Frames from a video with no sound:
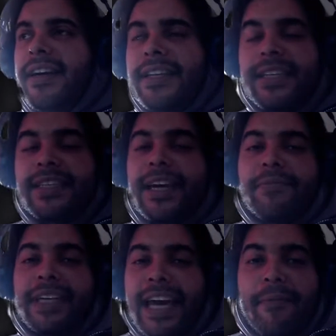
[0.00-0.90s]
And the same
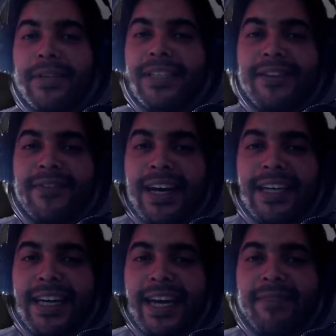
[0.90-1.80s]
thing happens in the
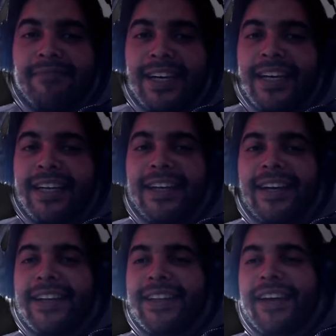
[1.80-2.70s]
fight game.
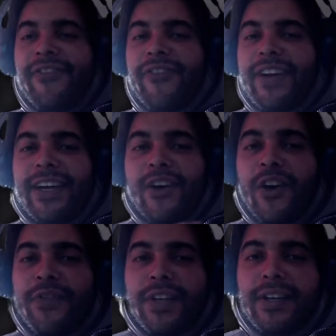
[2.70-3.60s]
They feed
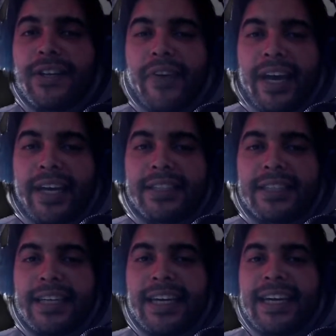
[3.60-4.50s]
off the fans,
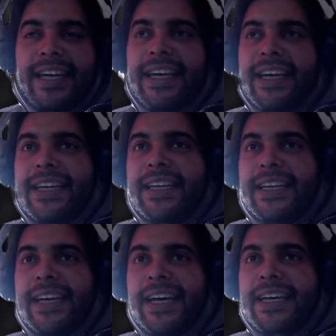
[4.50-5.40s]

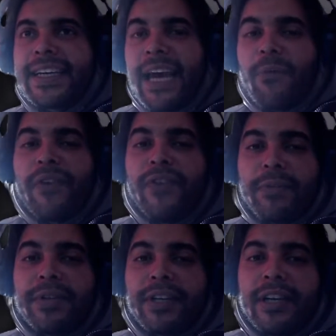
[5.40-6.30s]
and I can't wait for
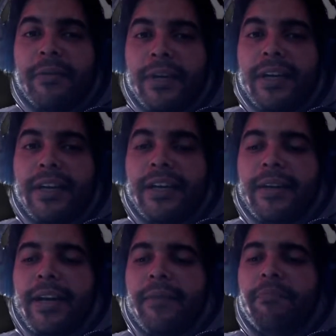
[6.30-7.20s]
them to come in,
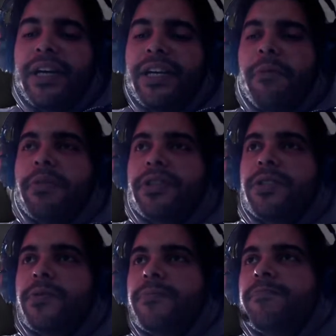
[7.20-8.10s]
in big numbers
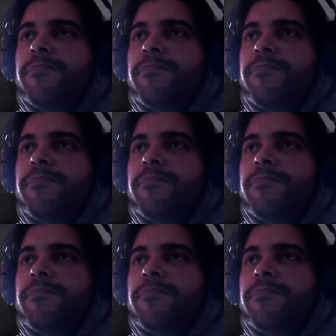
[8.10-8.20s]
soon